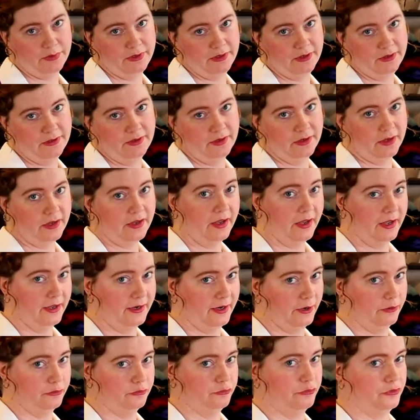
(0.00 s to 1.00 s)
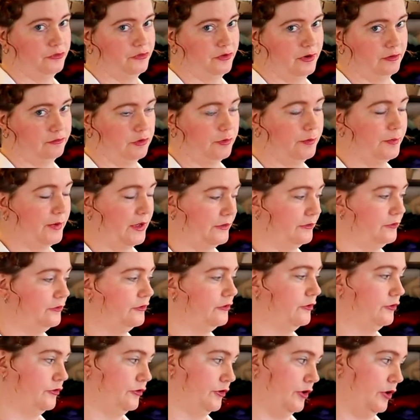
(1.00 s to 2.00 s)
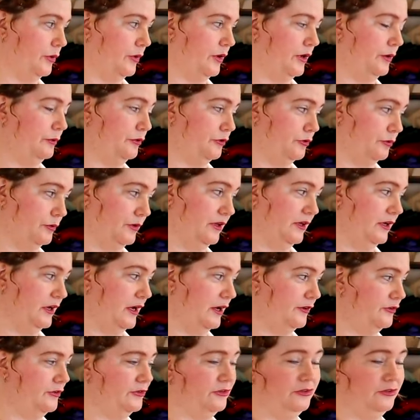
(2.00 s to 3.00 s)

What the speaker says: been cut out for several months, so it was really nice